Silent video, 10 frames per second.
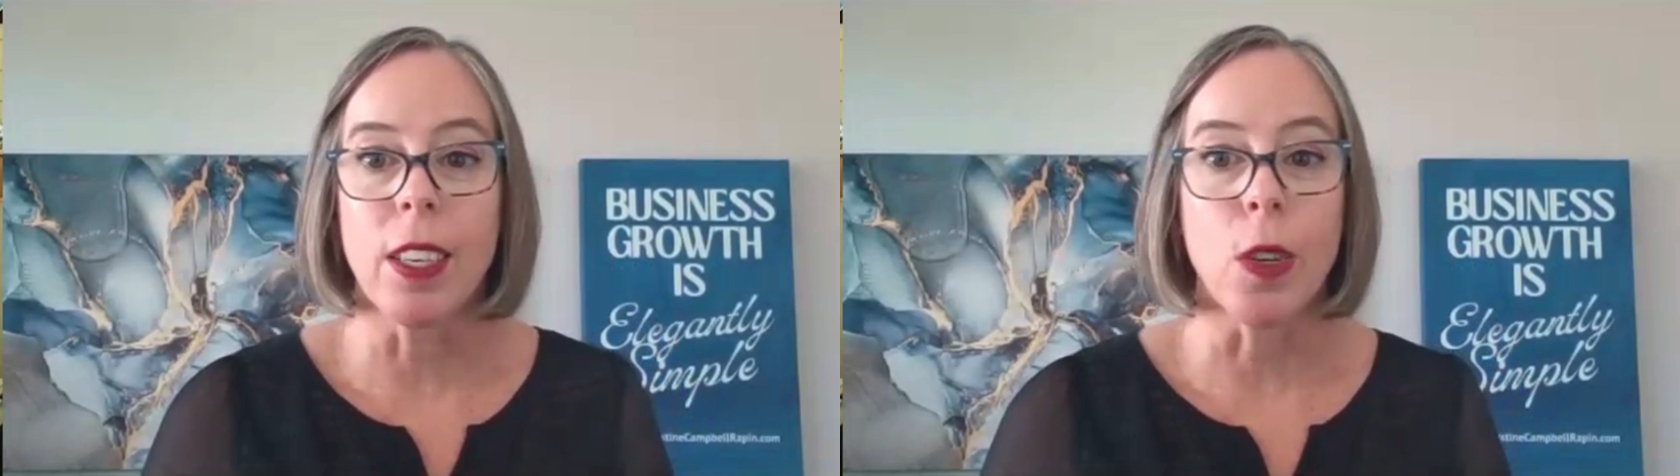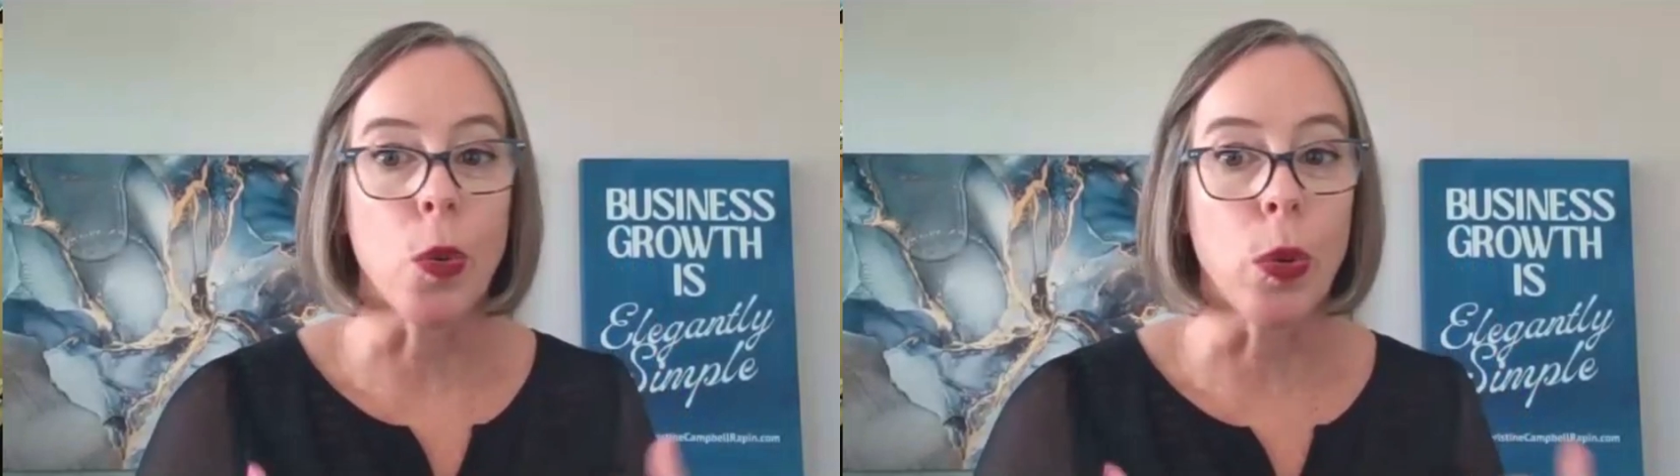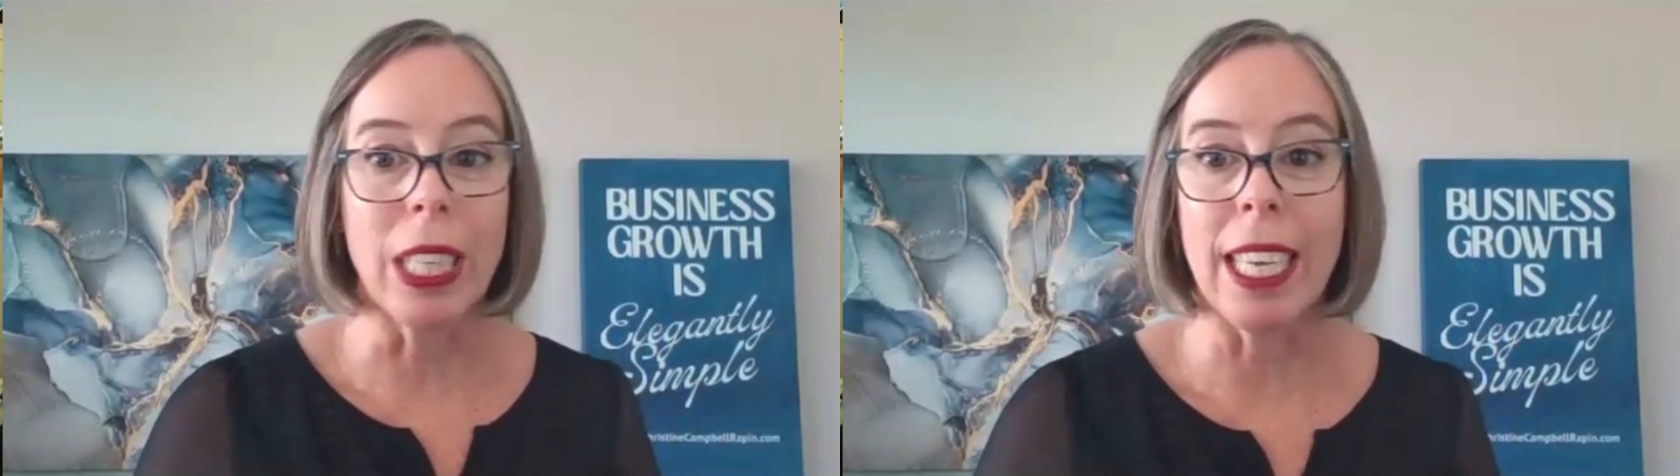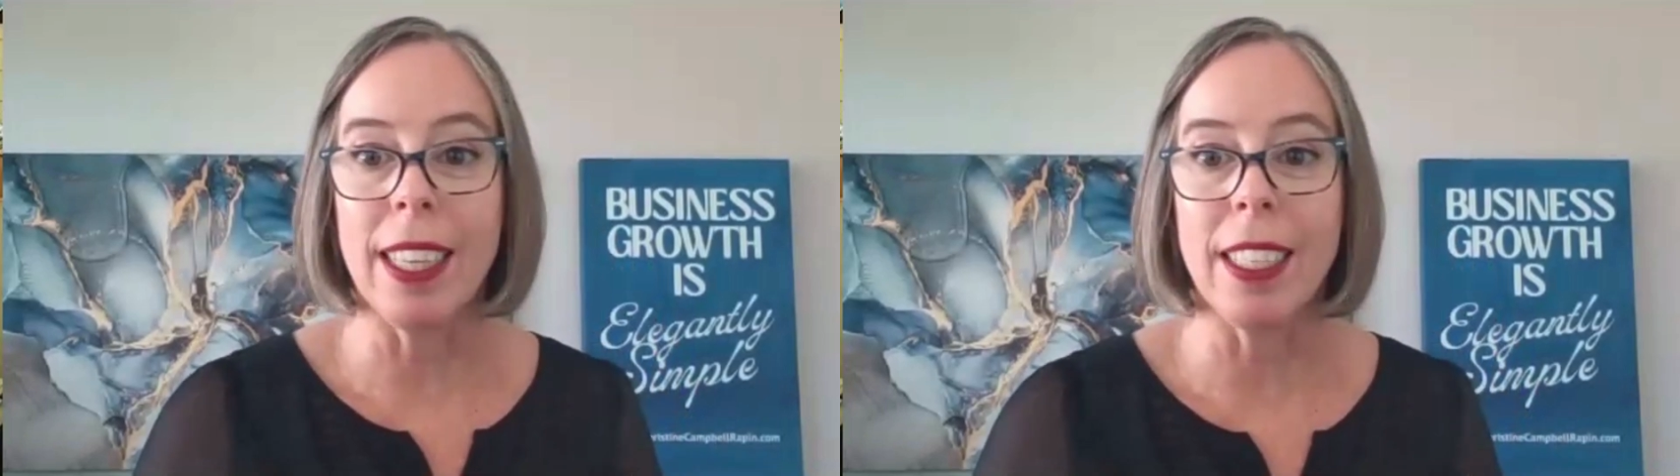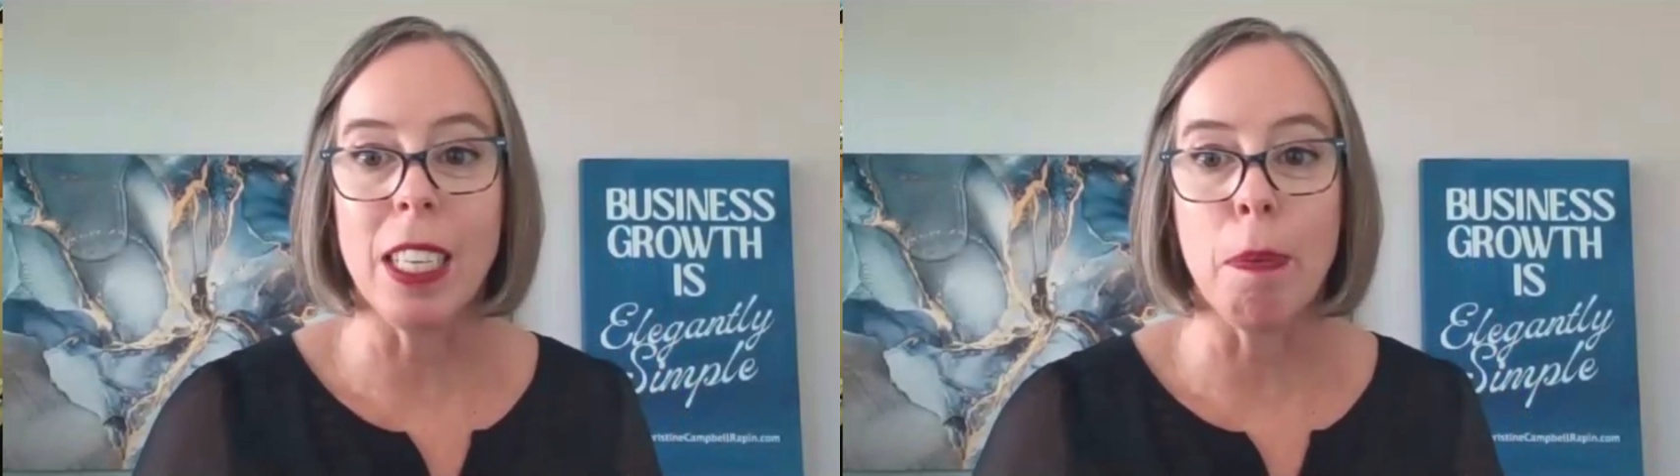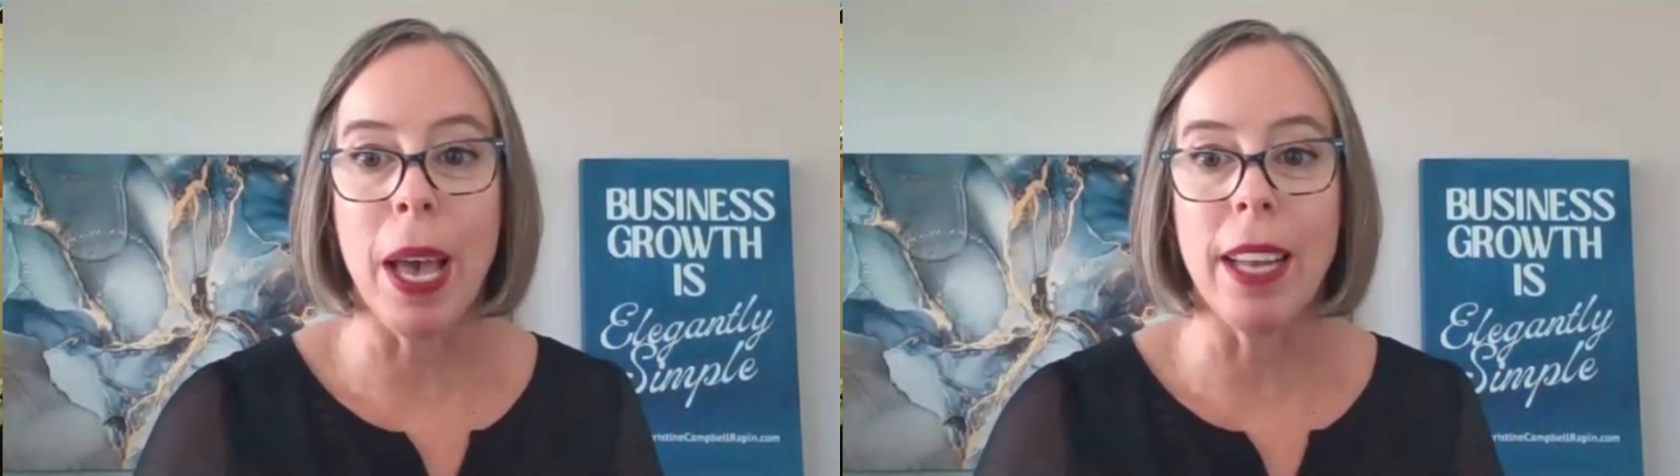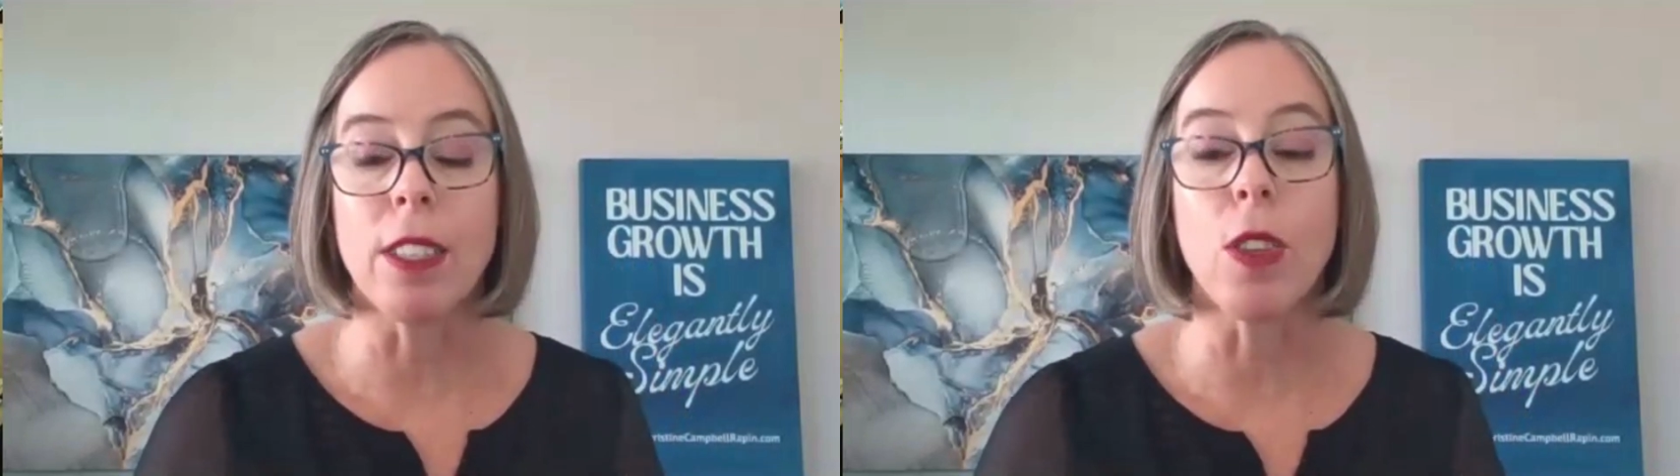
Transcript: really in the deep end, so